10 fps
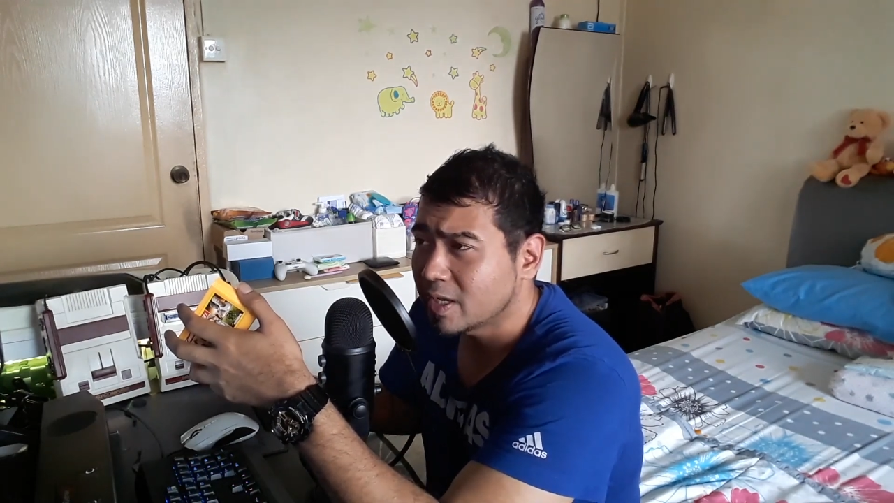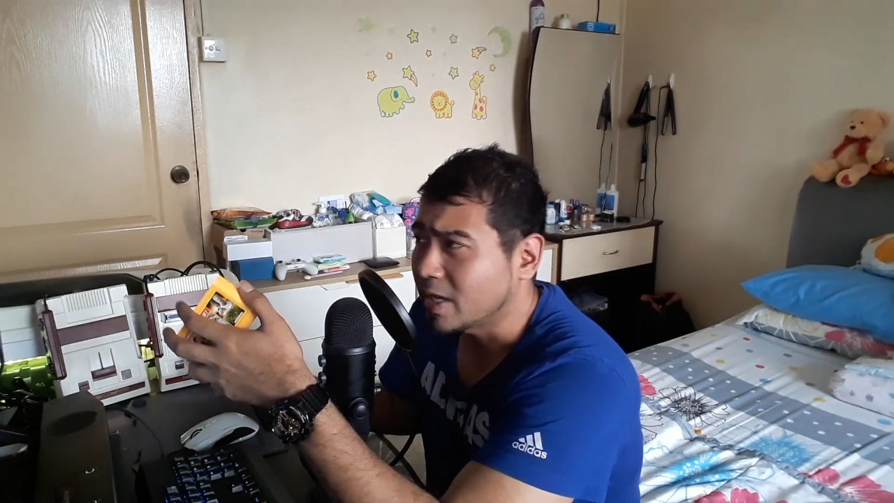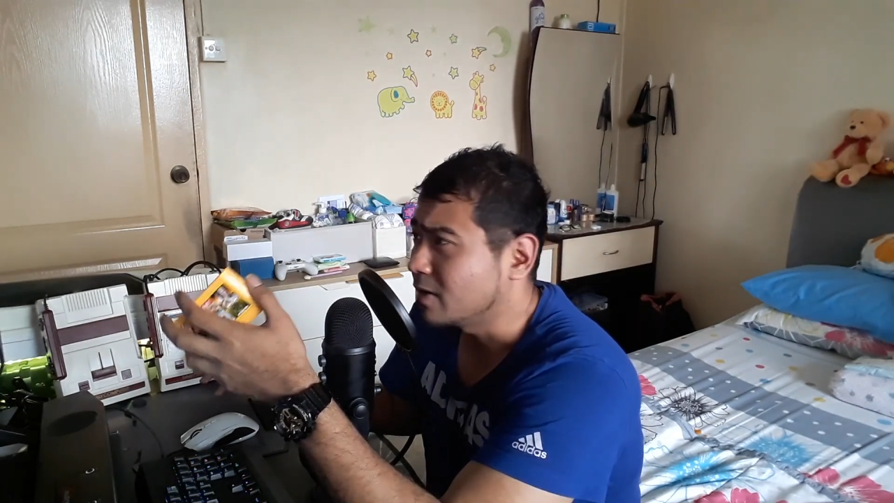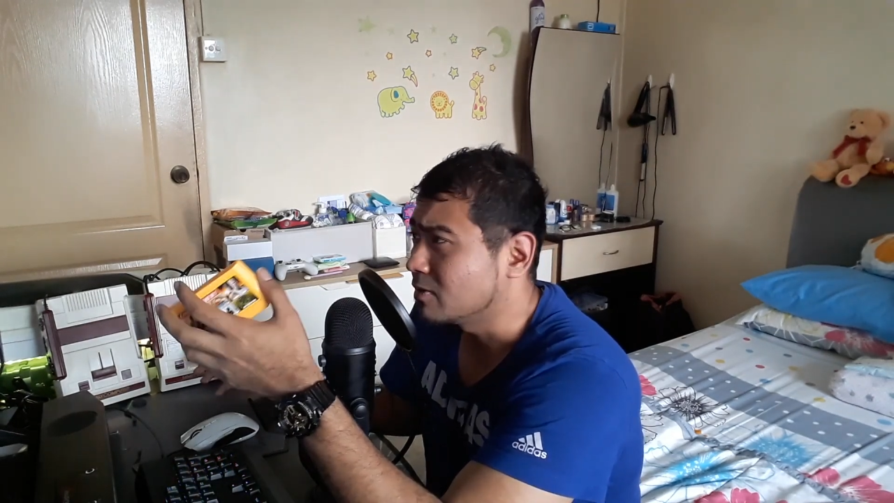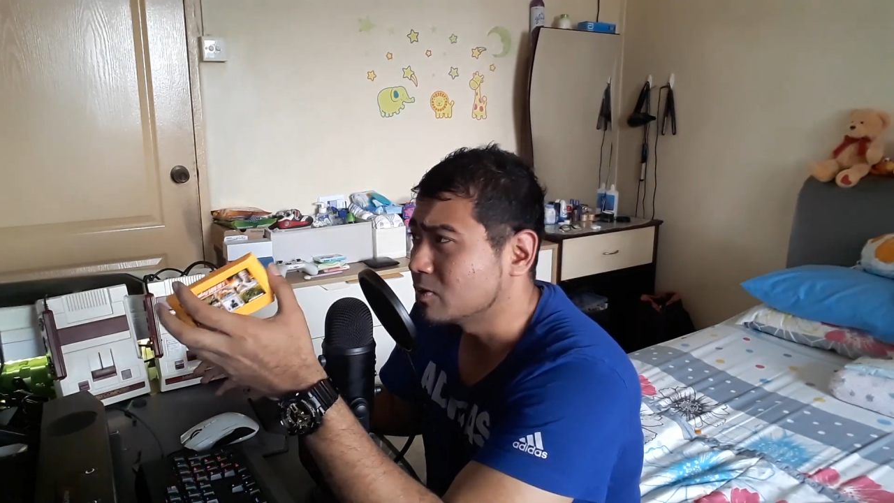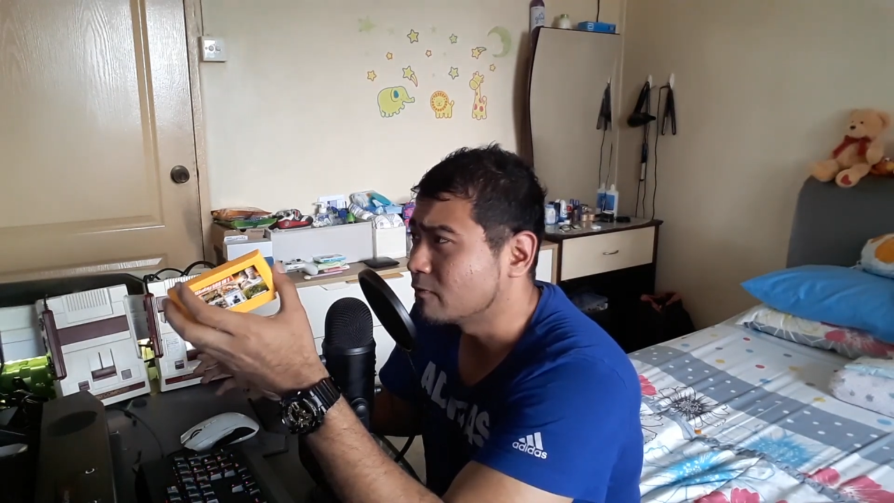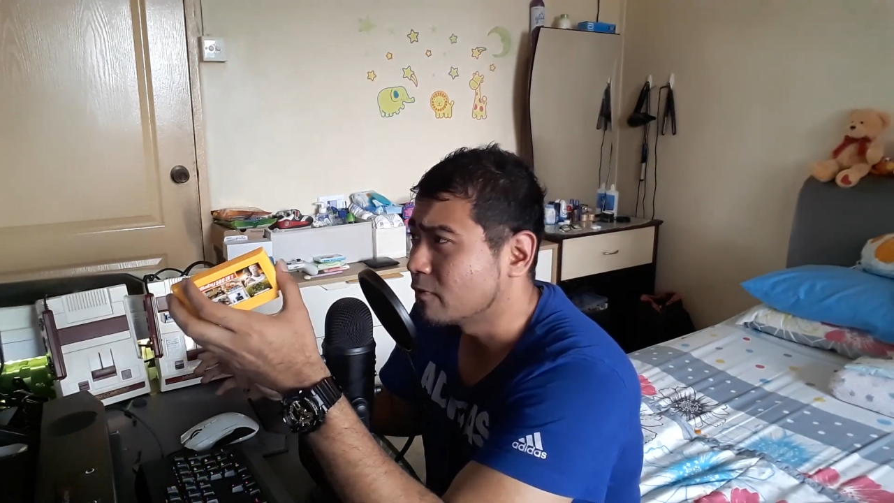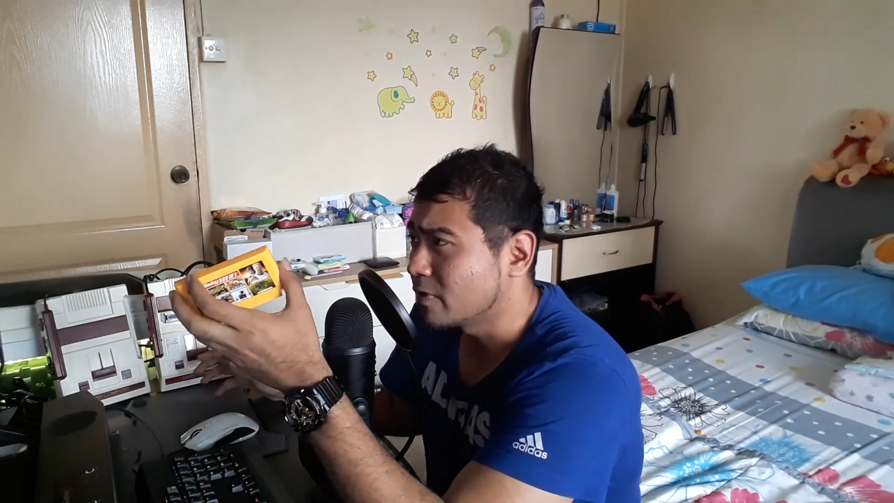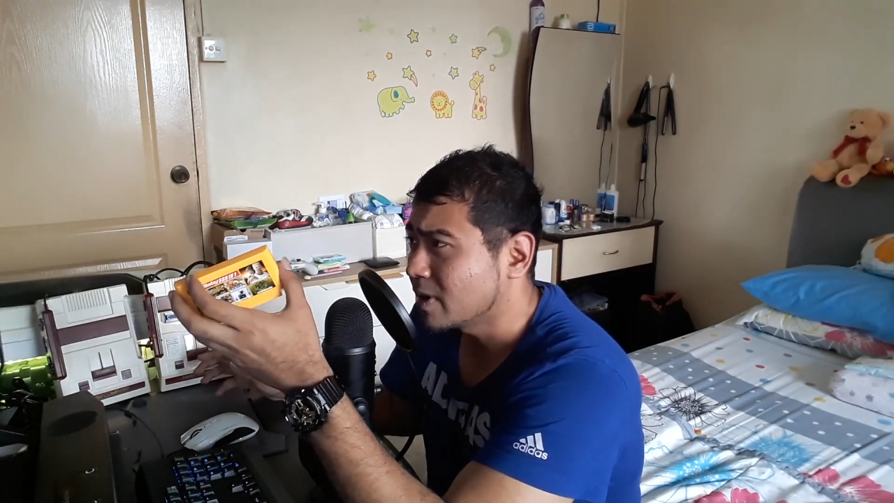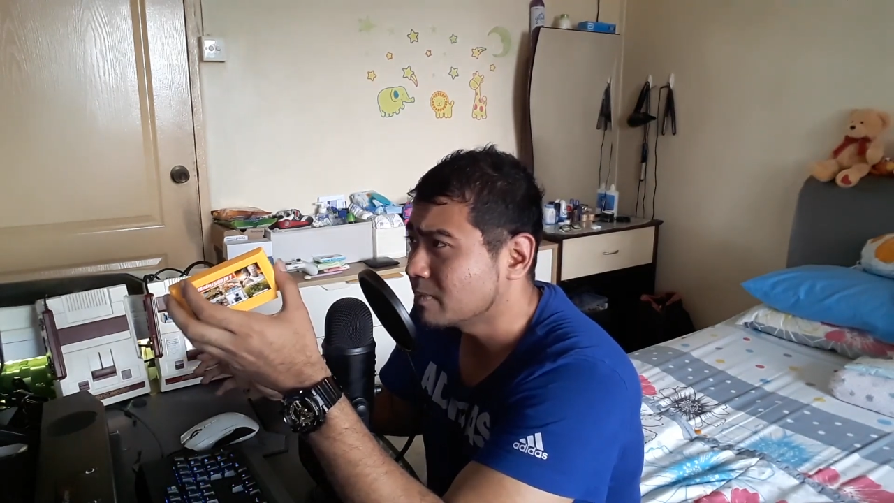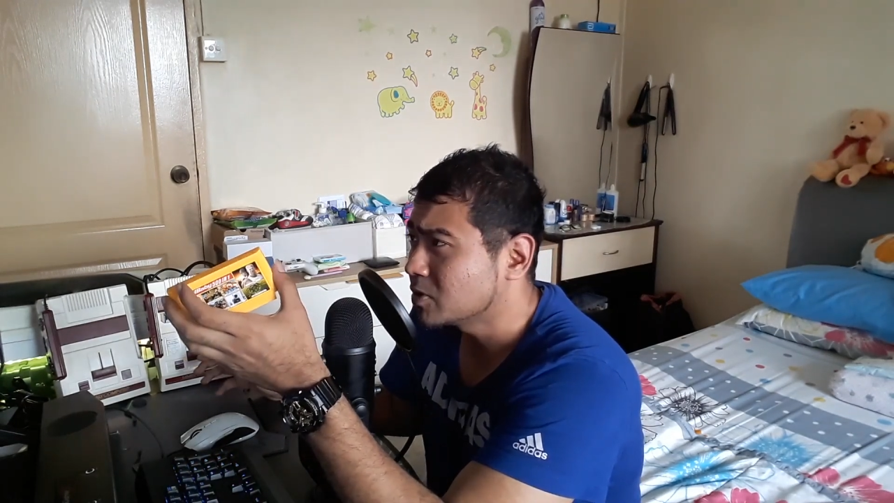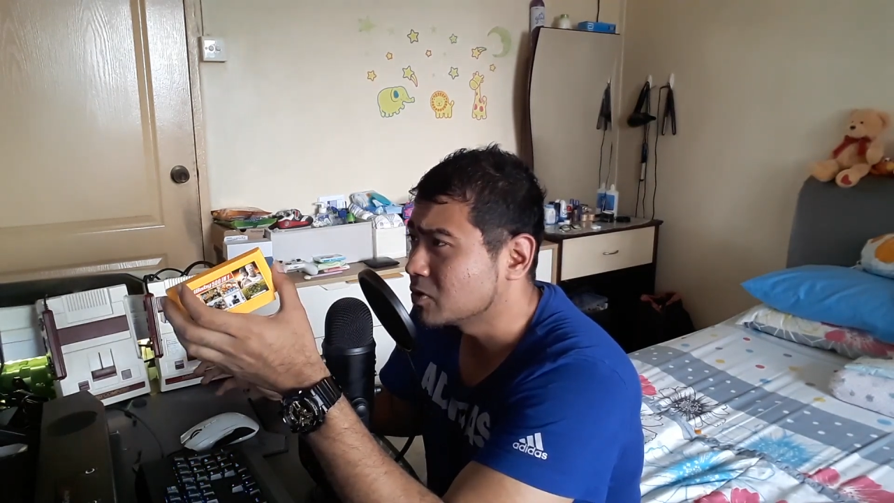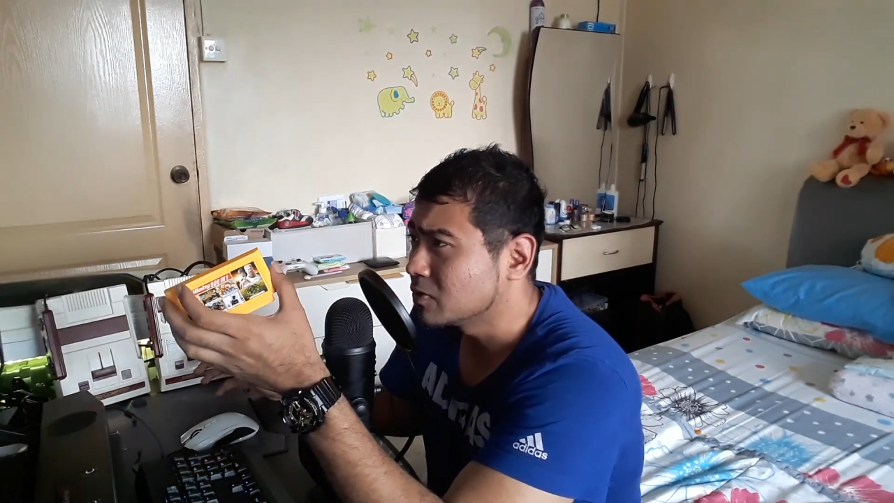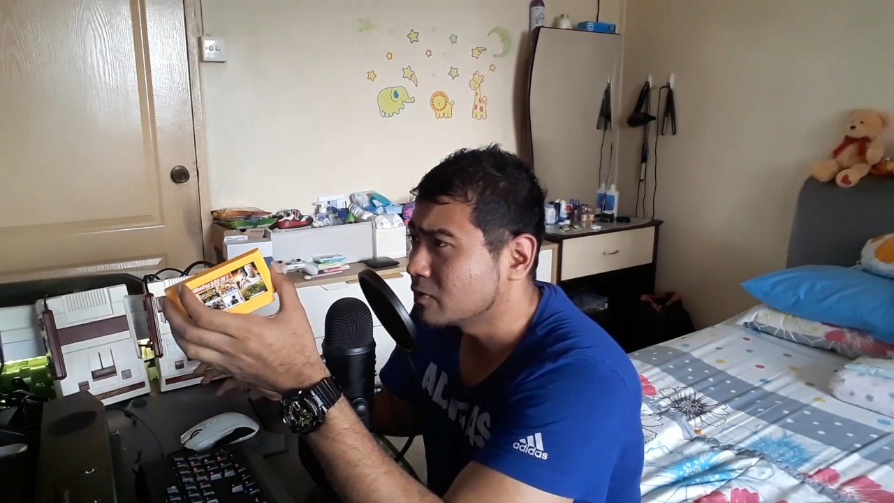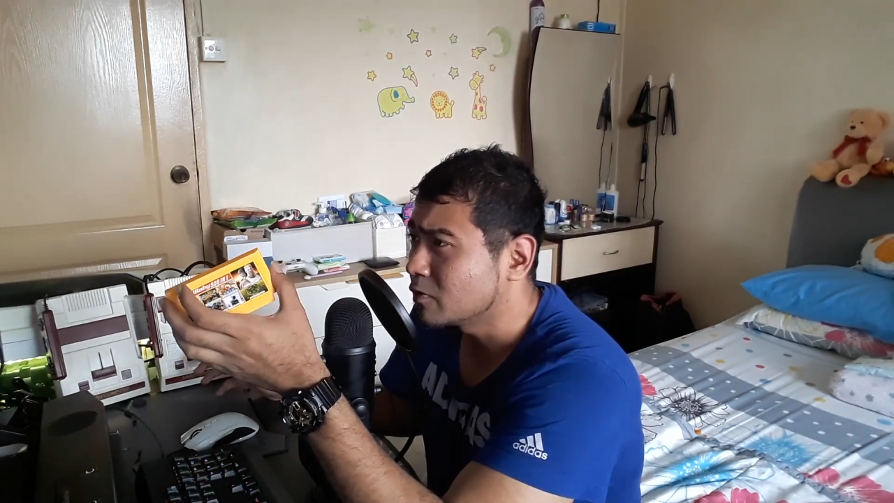and for them
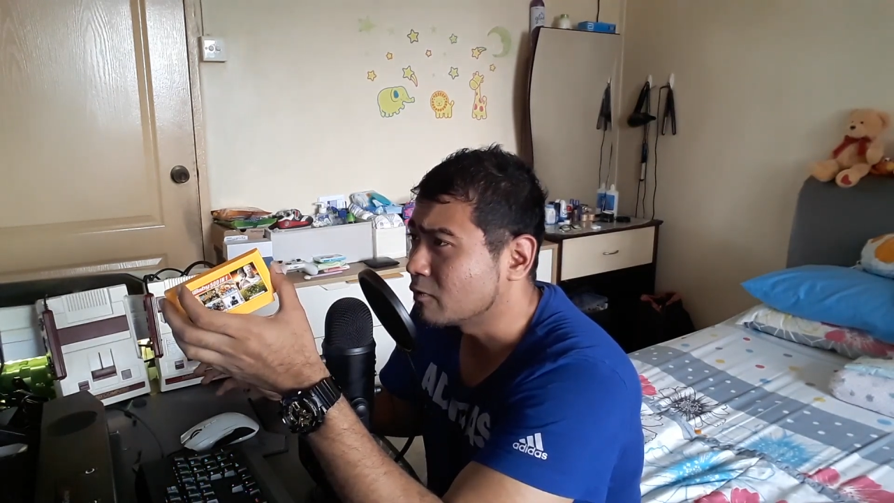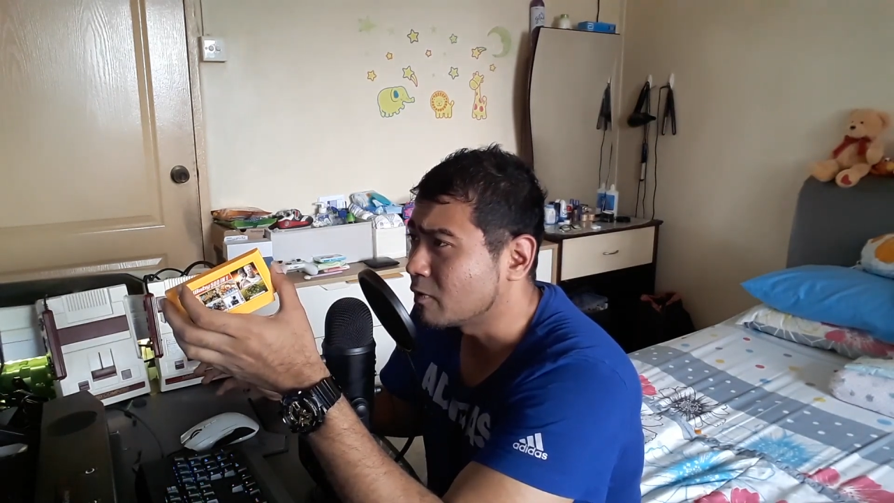to